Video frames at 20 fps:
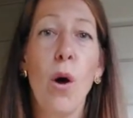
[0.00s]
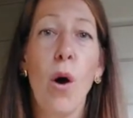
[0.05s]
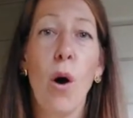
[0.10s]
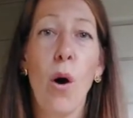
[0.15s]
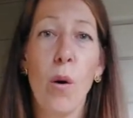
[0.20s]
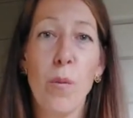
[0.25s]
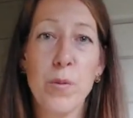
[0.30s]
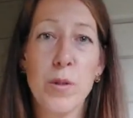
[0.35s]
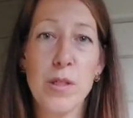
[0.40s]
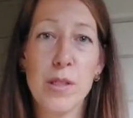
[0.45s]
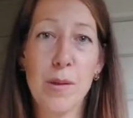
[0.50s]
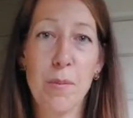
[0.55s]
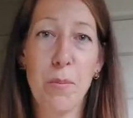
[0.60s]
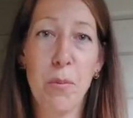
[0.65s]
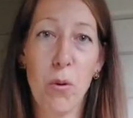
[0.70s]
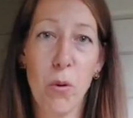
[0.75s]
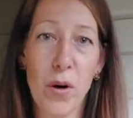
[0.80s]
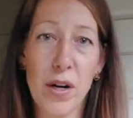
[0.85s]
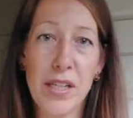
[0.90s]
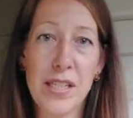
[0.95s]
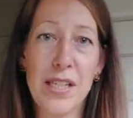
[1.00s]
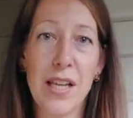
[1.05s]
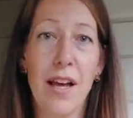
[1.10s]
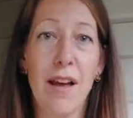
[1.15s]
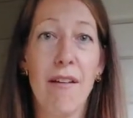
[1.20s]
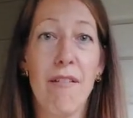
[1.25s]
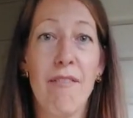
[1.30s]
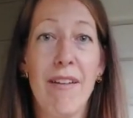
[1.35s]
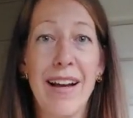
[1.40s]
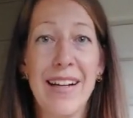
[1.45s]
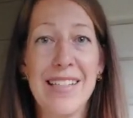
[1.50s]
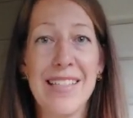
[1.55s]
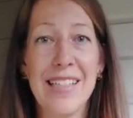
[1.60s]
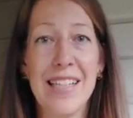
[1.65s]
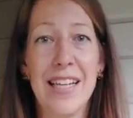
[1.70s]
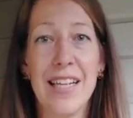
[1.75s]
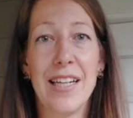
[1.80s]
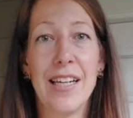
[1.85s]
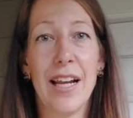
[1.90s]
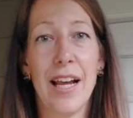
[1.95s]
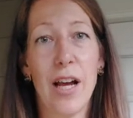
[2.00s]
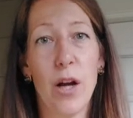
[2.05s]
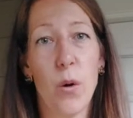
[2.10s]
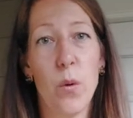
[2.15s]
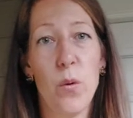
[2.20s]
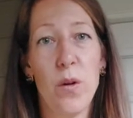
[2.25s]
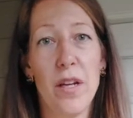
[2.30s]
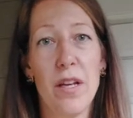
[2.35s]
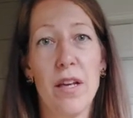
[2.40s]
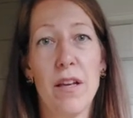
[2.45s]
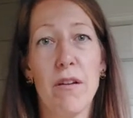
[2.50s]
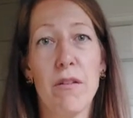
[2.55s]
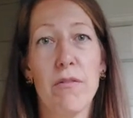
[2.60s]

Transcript: hope to support vaccine equity